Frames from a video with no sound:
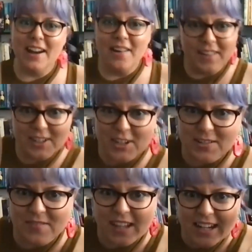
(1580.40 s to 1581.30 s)
know what
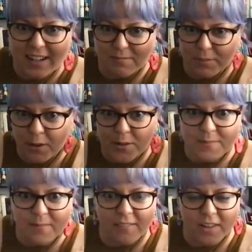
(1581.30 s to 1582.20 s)
you mean. It blows
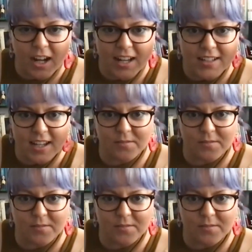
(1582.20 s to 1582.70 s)
my mind.